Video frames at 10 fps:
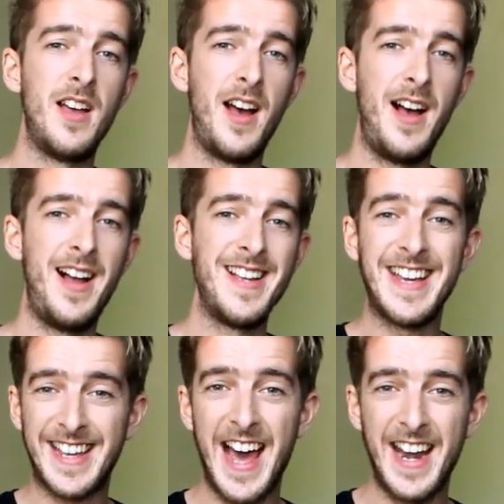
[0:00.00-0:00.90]

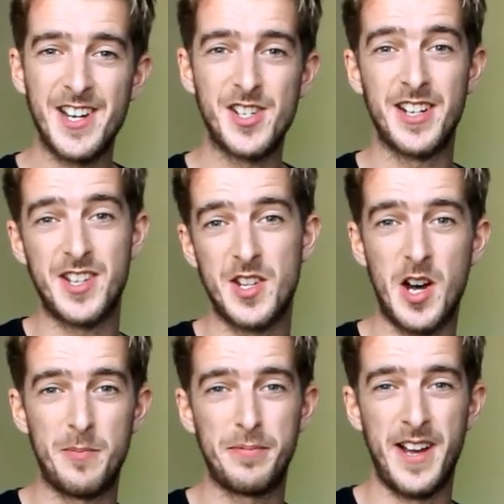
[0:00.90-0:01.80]
you can actually
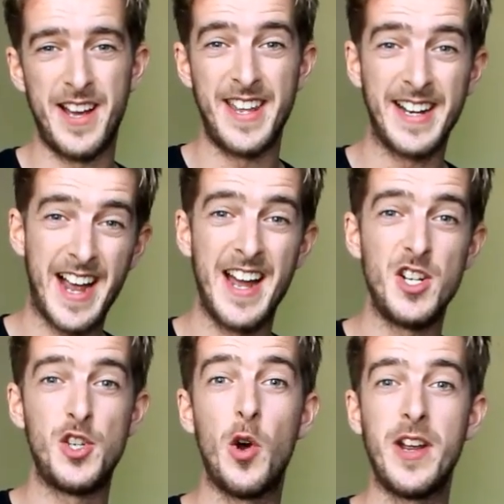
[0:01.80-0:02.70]
stop and then kind
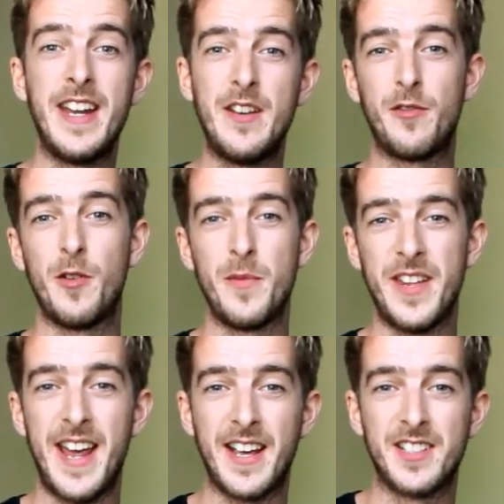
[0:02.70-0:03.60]
of join in from the
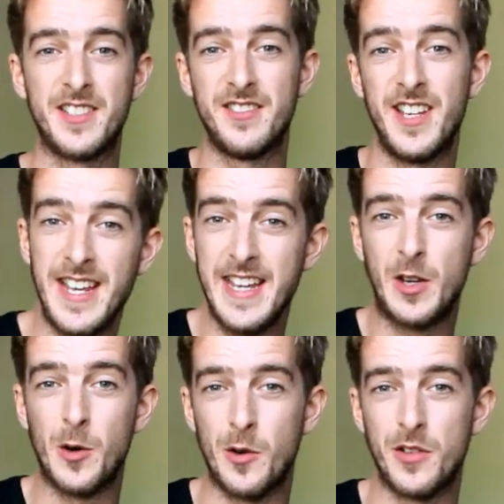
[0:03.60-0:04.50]
next E
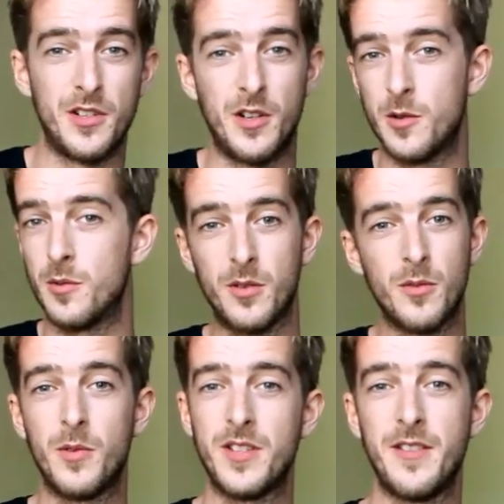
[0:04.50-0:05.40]
chord, or
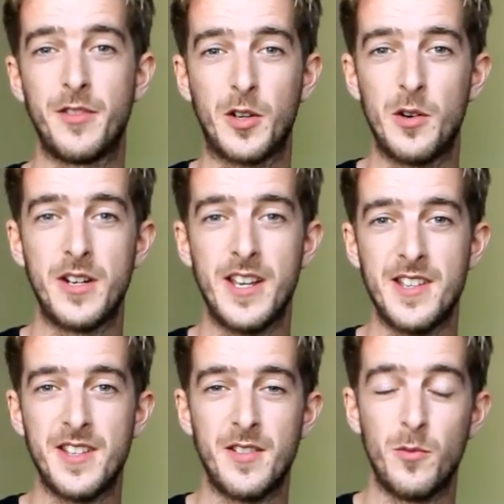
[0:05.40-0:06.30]
whatever chord it
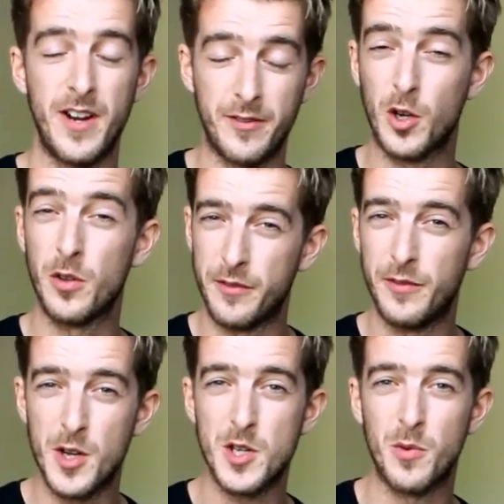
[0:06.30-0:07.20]
is in, whatever chord the
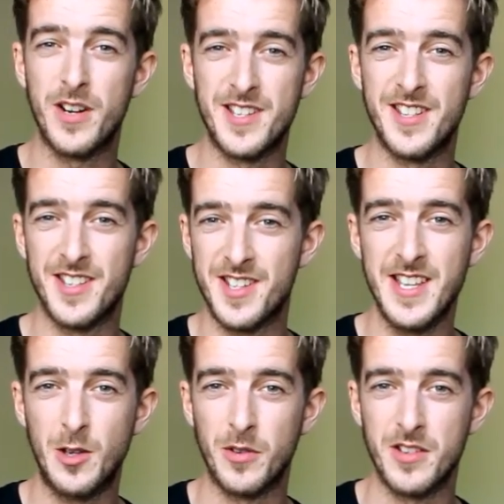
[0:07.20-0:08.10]
first one is in the
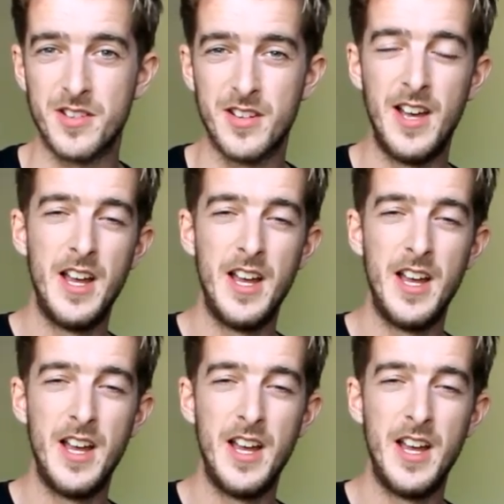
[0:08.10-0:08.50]
sequence,